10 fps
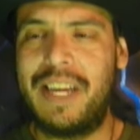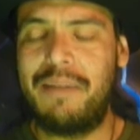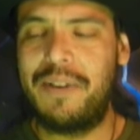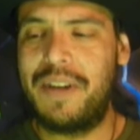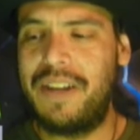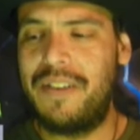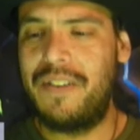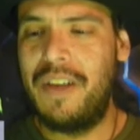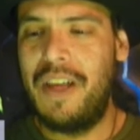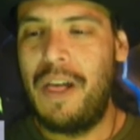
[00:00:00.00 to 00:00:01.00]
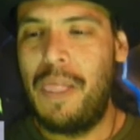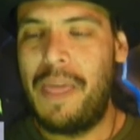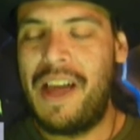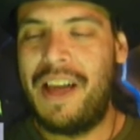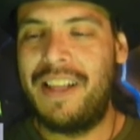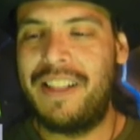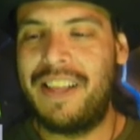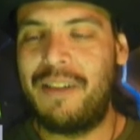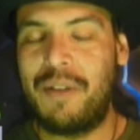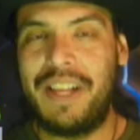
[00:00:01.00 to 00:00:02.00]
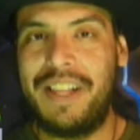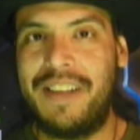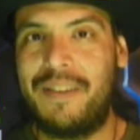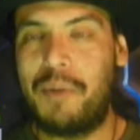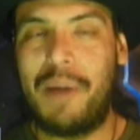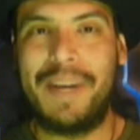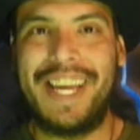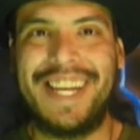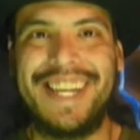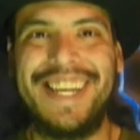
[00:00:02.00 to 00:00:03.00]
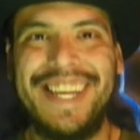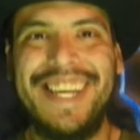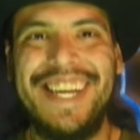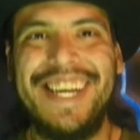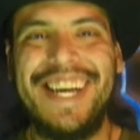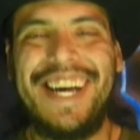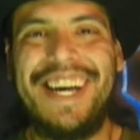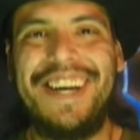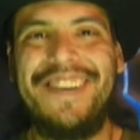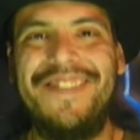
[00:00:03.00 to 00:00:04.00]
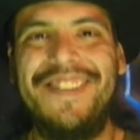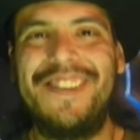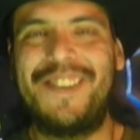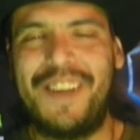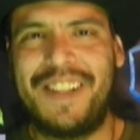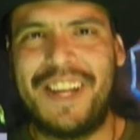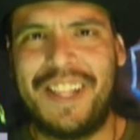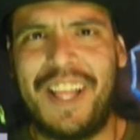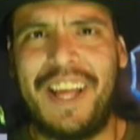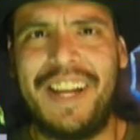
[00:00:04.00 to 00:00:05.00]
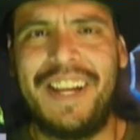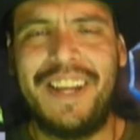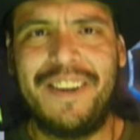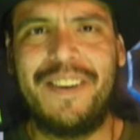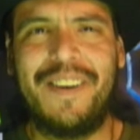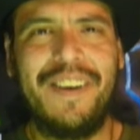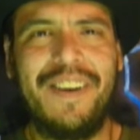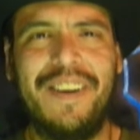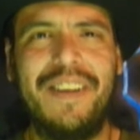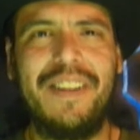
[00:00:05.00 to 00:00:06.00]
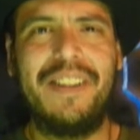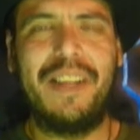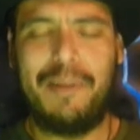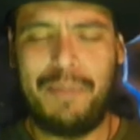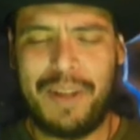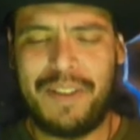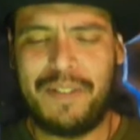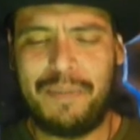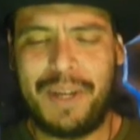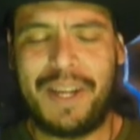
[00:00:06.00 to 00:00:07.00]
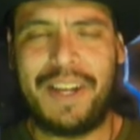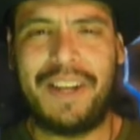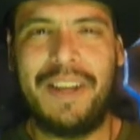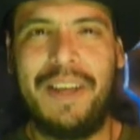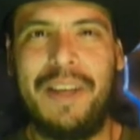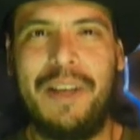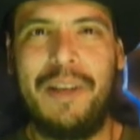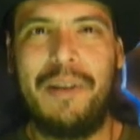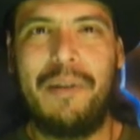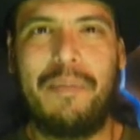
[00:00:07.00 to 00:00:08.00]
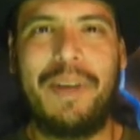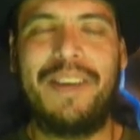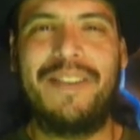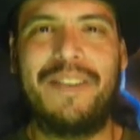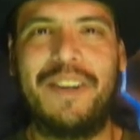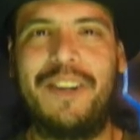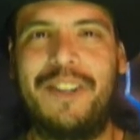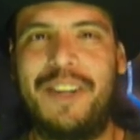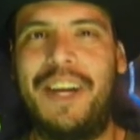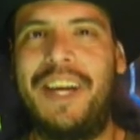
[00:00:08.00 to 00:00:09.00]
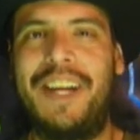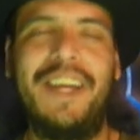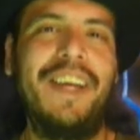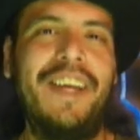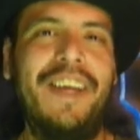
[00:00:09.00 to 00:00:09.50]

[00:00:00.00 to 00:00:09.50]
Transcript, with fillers: the chemtrails, and the relentless propaganda. Um, so let that light enter that place of pain, because it's going to shine